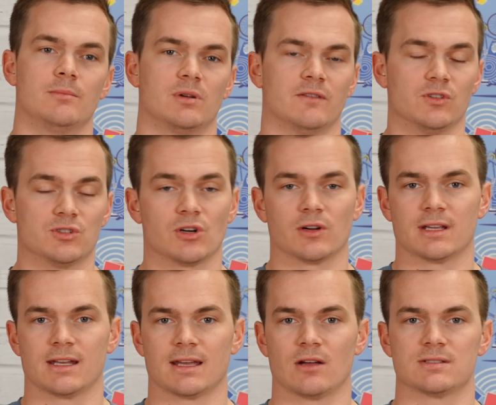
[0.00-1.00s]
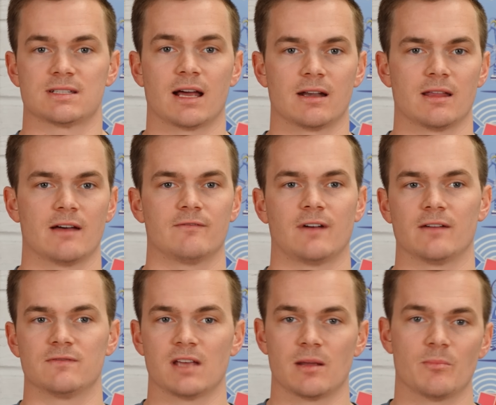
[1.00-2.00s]
But if you start getting outside of that
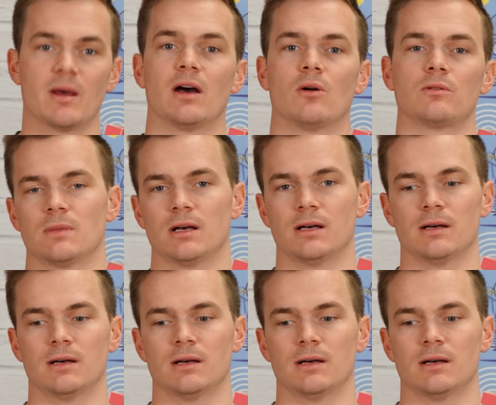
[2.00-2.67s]
5-10 pound